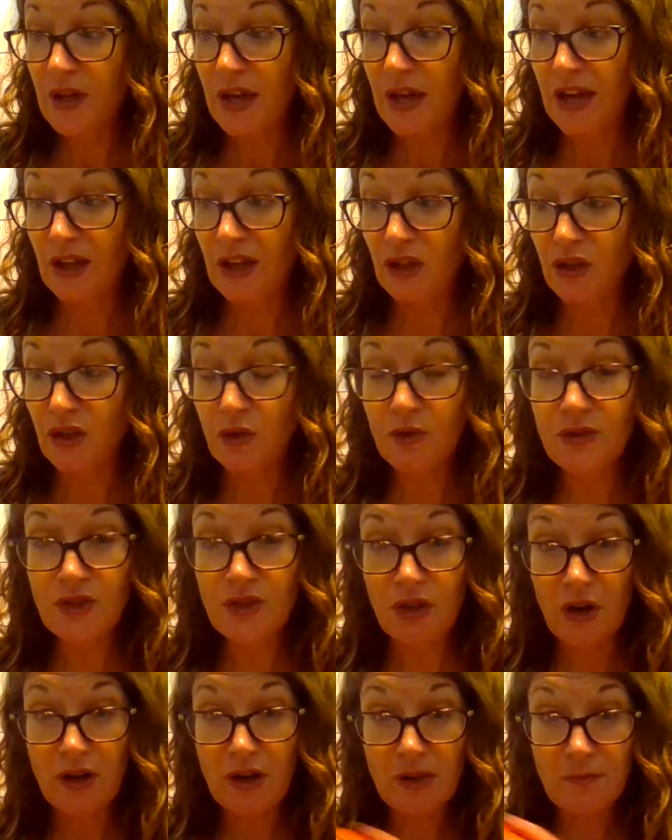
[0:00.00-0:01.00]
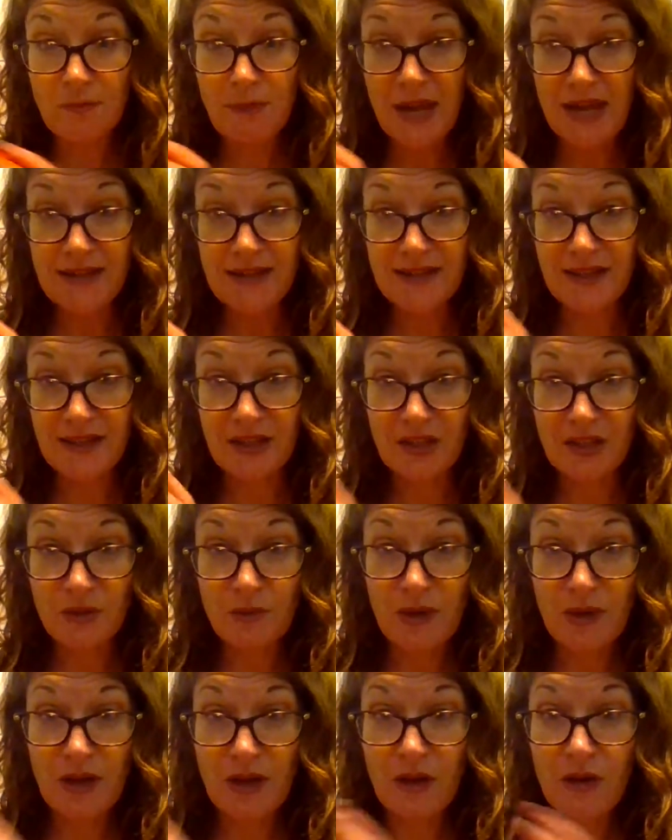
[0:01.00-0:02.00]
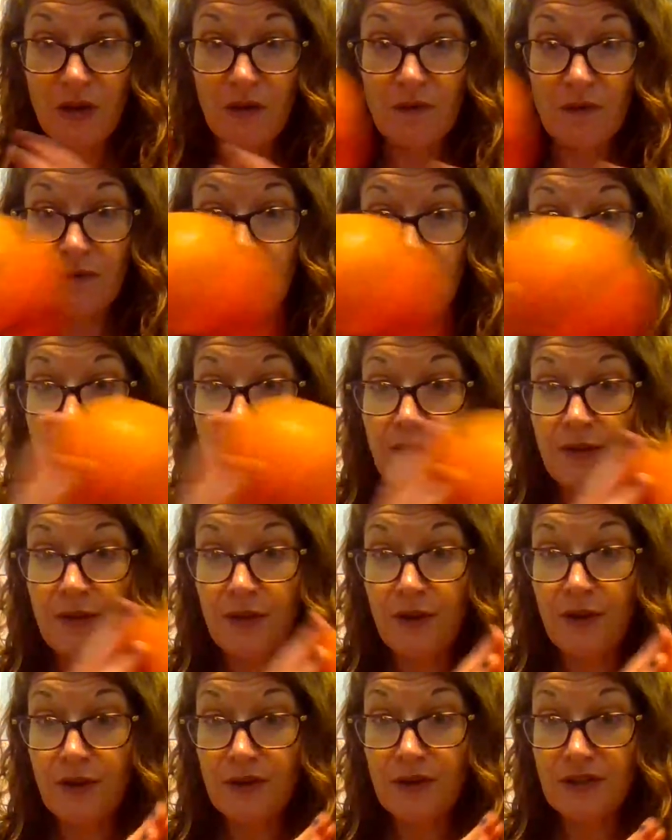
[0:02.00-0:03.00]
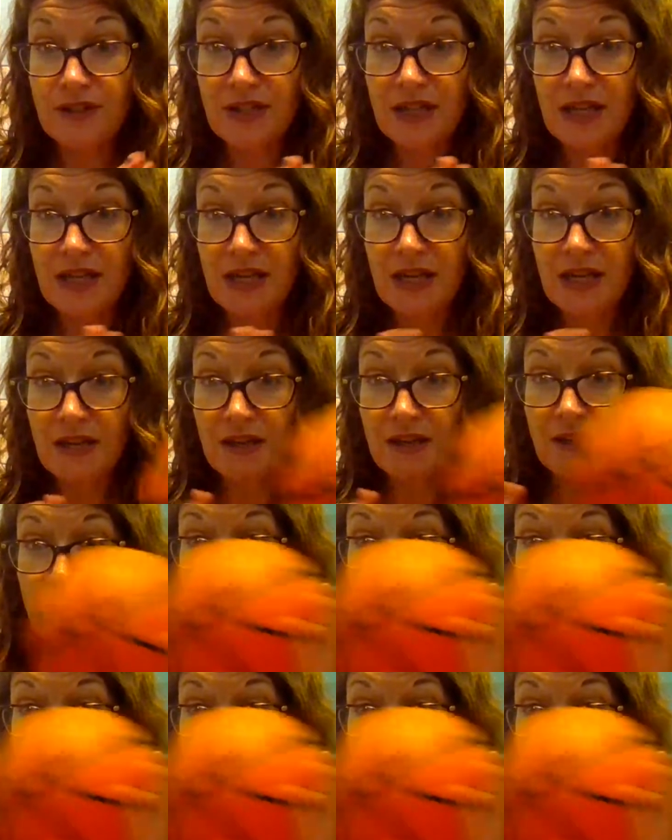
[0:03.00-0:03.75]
and you started passing at 12, 13,